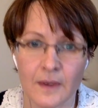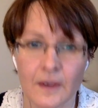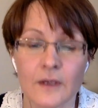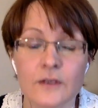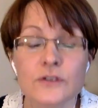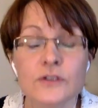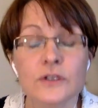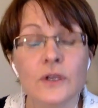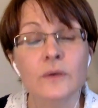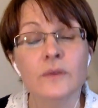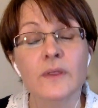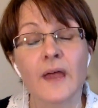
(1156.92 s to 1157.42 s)

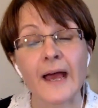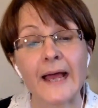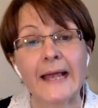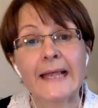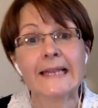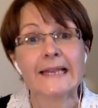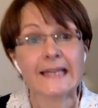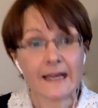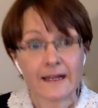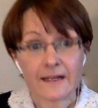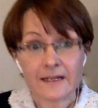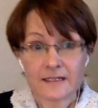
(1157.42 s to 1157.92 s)
So
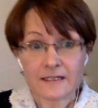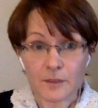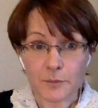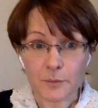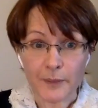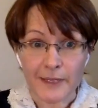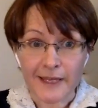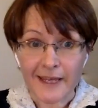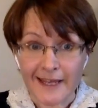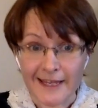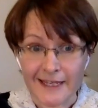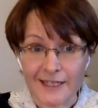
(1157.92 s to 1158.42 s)
that is a
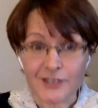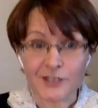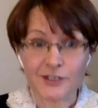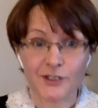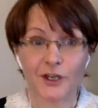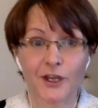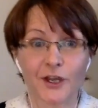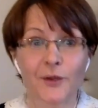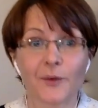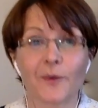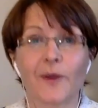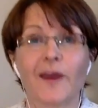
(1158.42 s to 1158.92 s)
big
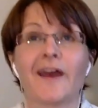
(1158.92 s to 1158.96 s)
issue.